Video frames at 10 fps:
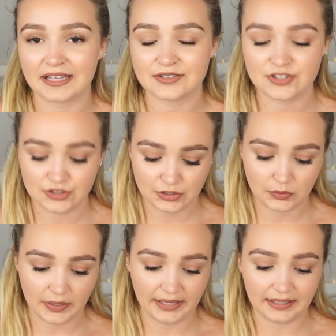
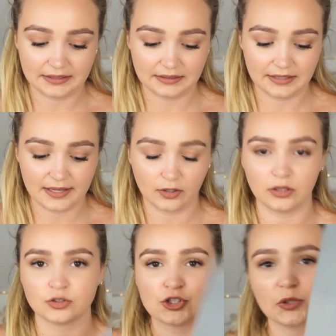into a
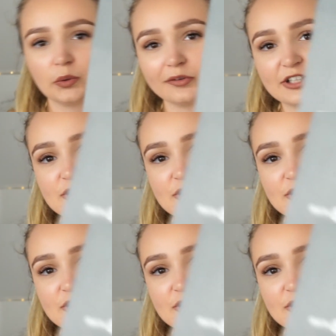little jewelry